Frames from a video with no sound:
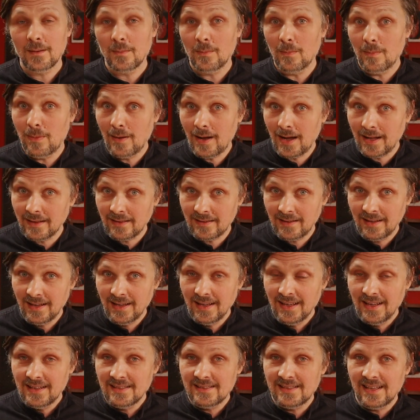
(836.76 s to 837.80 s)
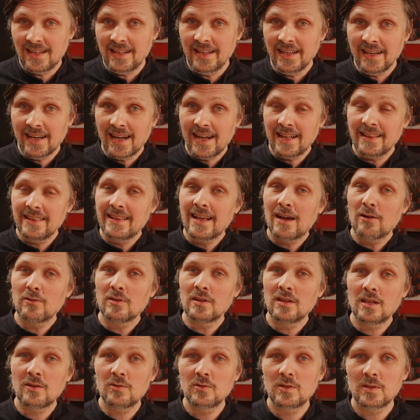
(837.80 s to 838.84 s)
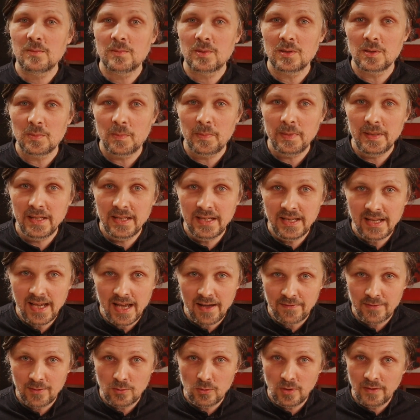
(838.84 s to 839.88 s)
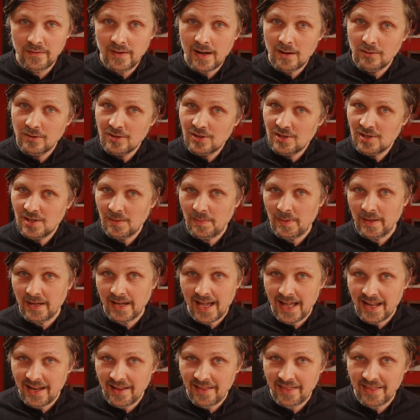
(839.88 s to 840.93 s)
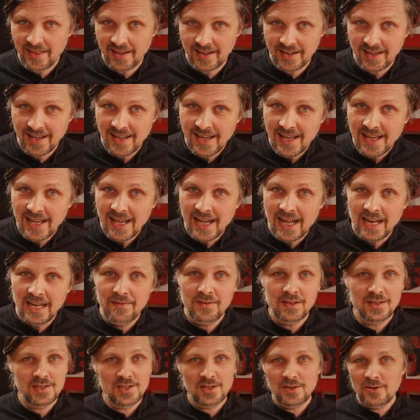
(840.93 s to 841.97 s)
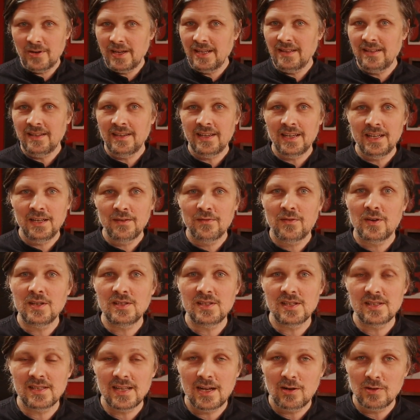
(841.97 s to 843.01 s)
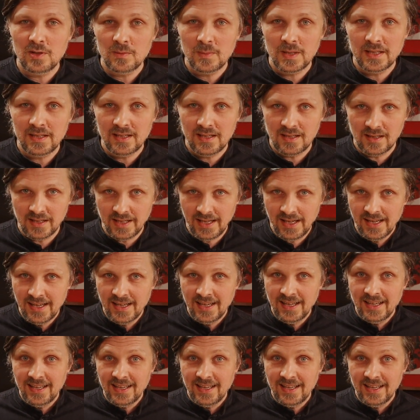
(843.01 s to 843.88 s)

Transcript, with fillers: But selling a downloadable PDF without shipping anything and even generating invoices automatically,